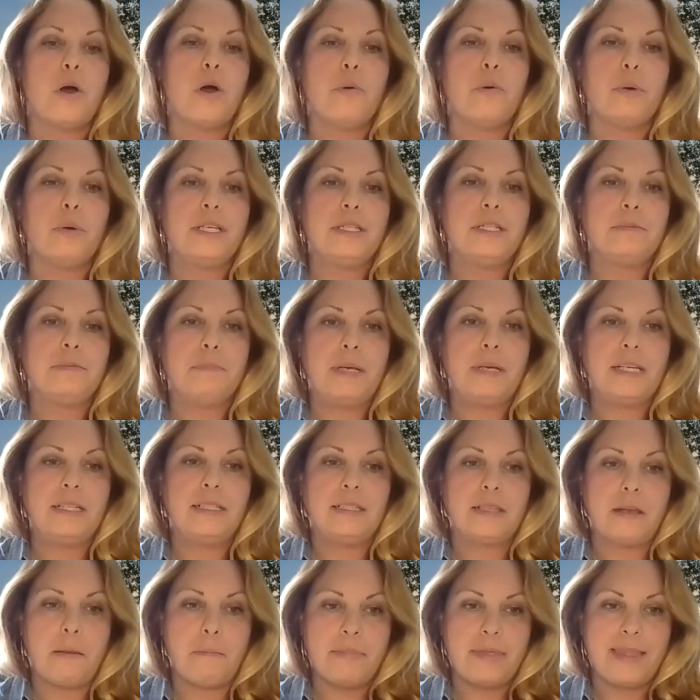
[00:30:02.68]
always be
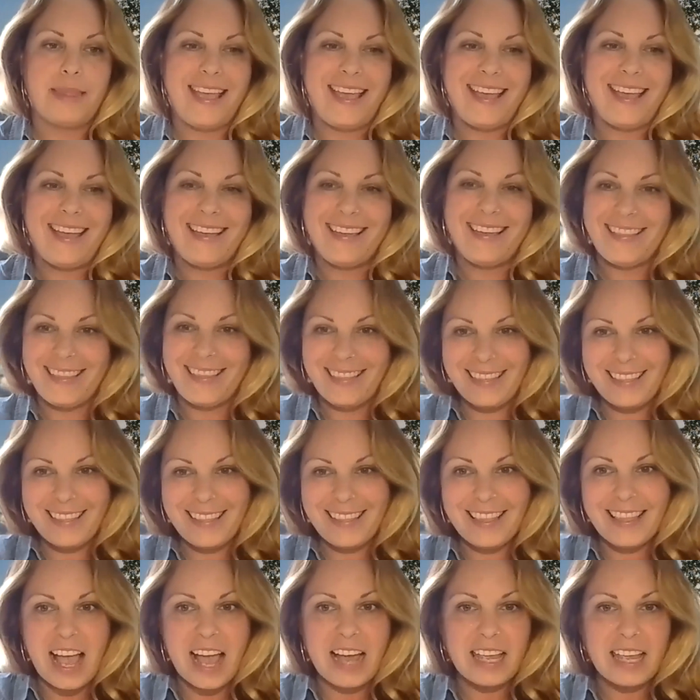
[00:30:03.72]
something
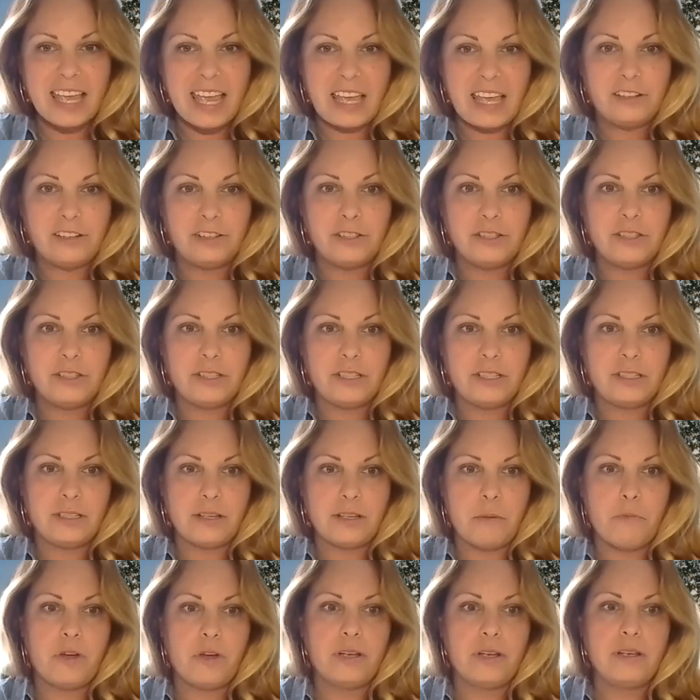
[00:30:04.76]
that caters to
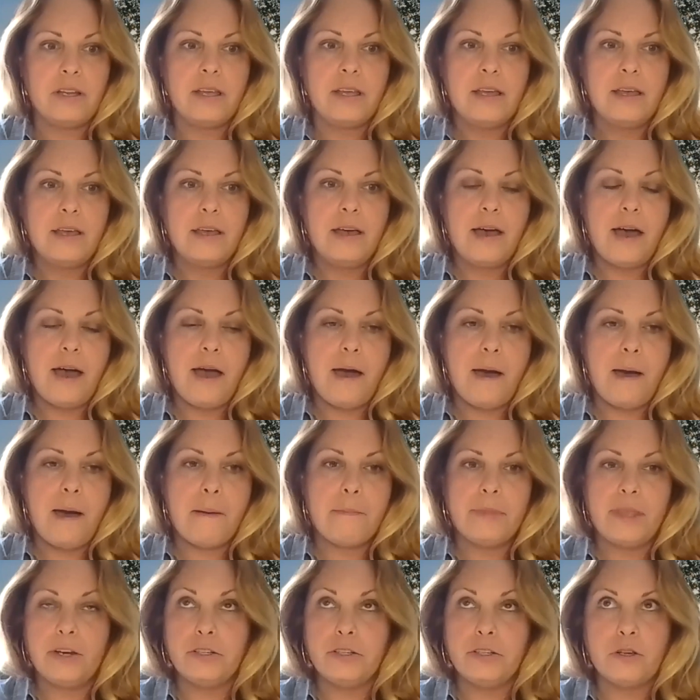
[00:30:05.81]
someone.
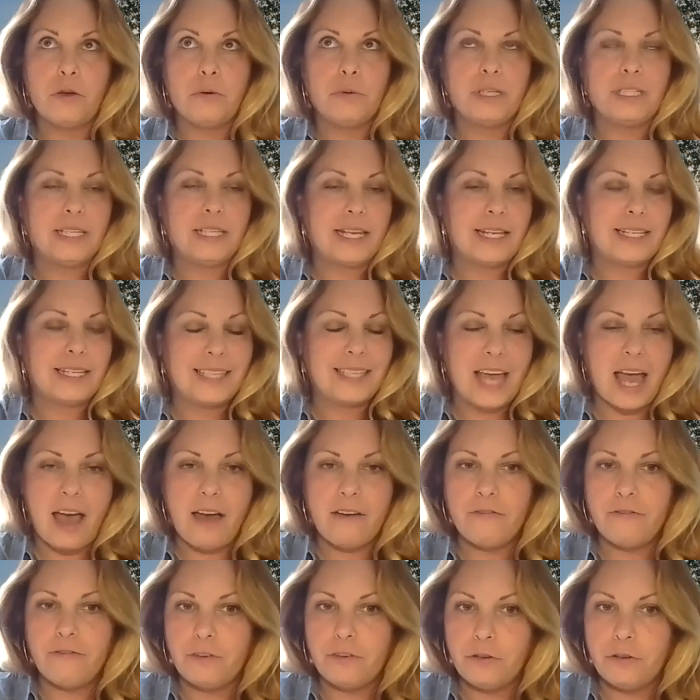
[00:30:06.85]
There's always kids that
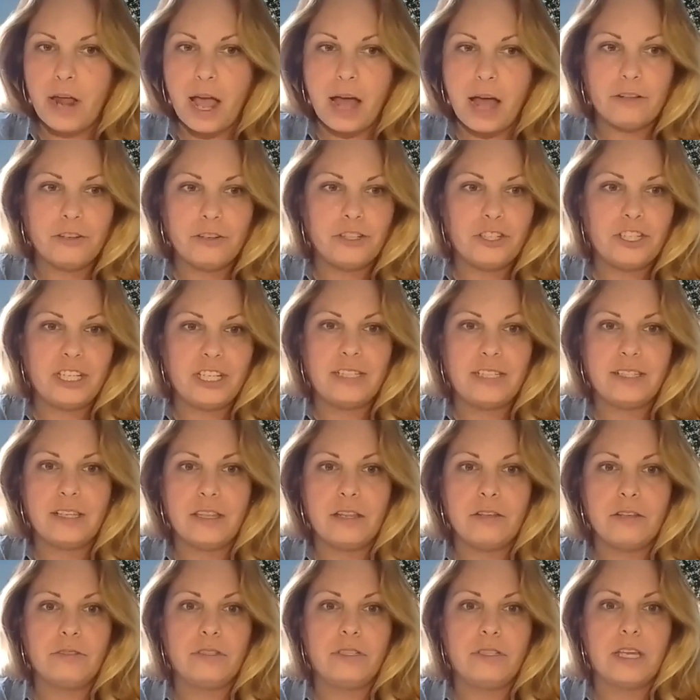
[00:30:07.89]
have food allergies and
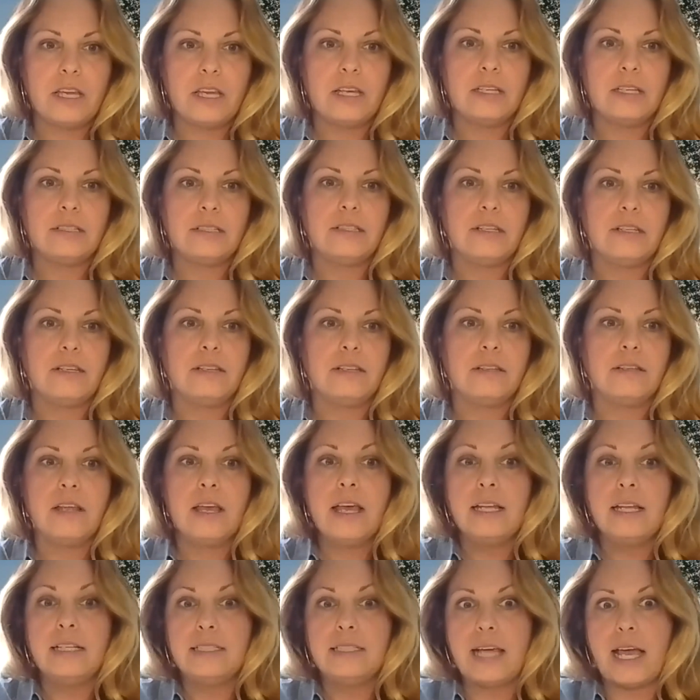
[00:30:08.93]
those things and
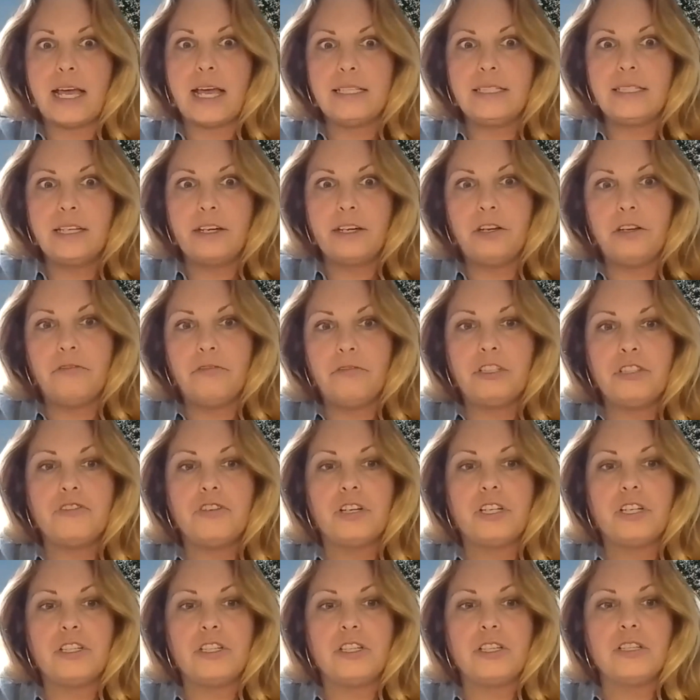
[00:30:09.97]
dietary
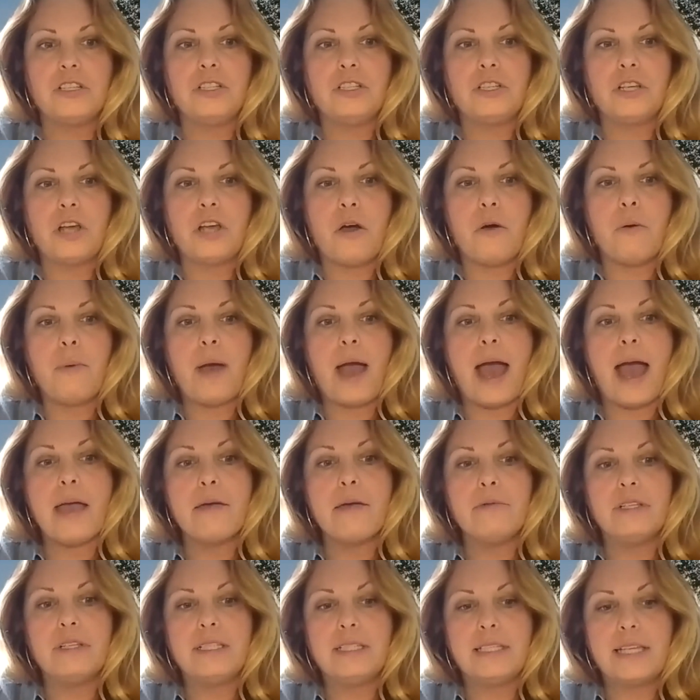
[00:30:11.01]
restrictions. So I
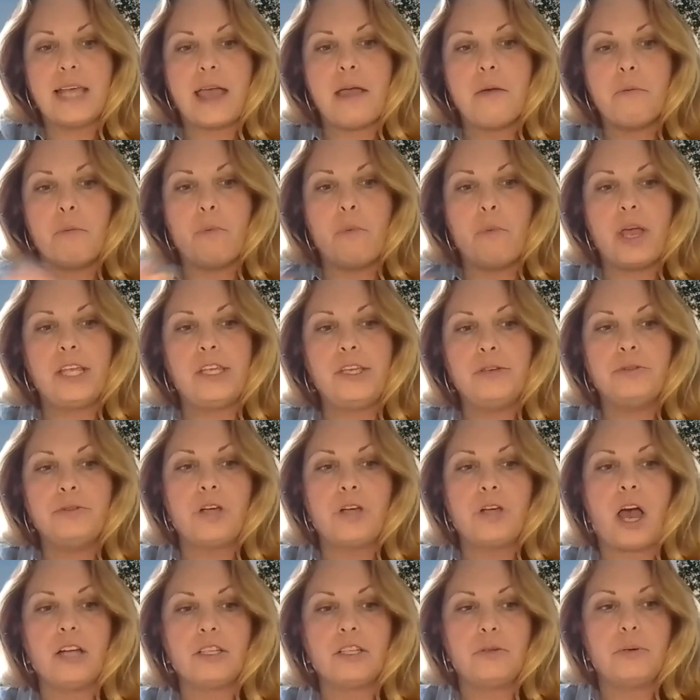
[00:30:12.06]
would say when you
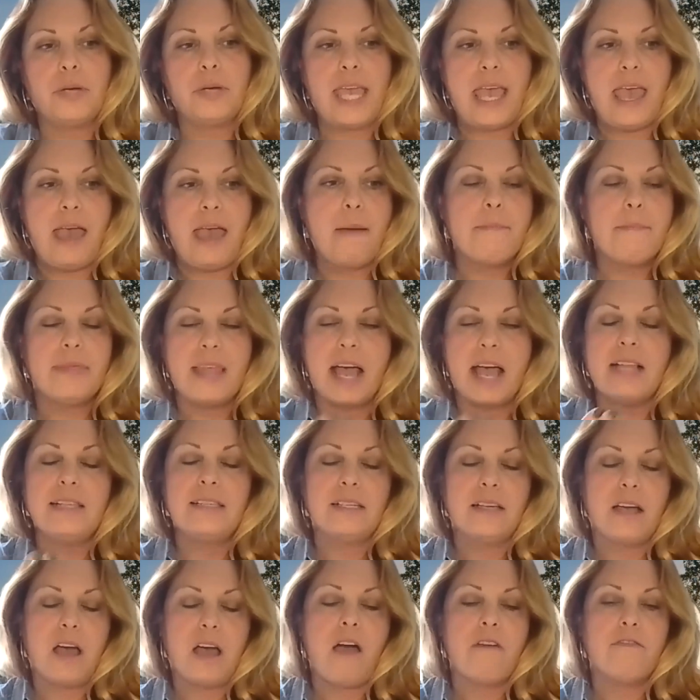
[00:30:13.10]
talk to a camp,
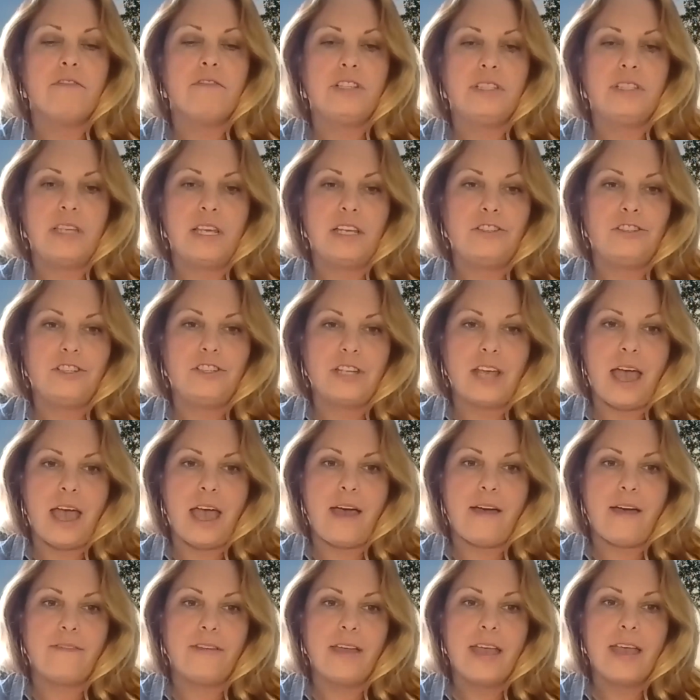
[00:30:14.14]
that's a conversation to
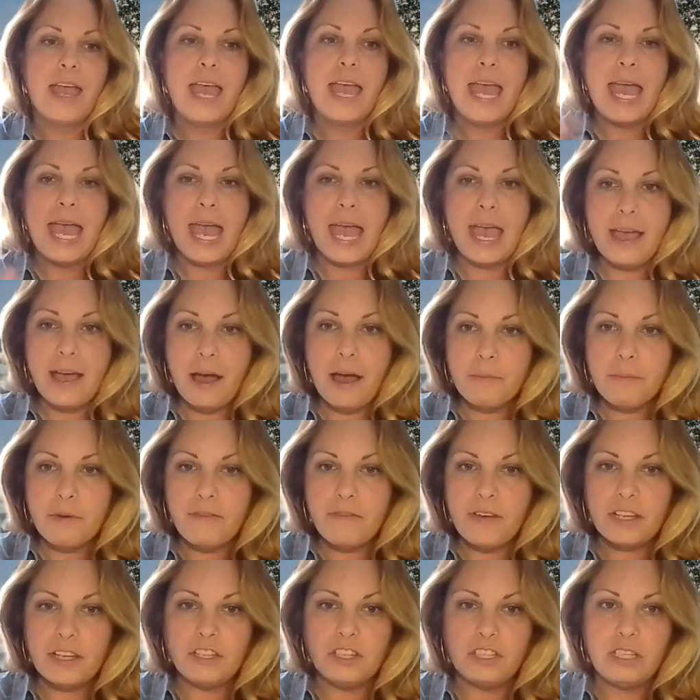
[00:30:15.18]
have. Hey, I'm a
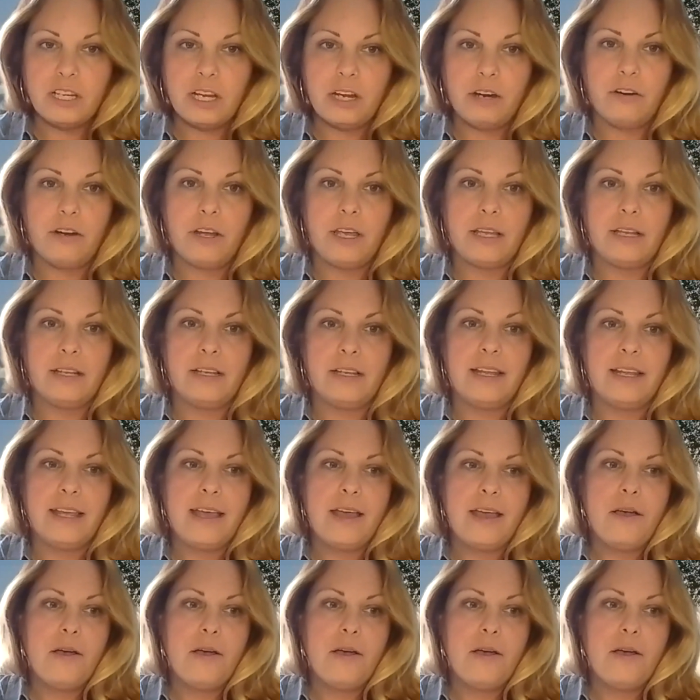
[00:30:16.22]
vegetarian.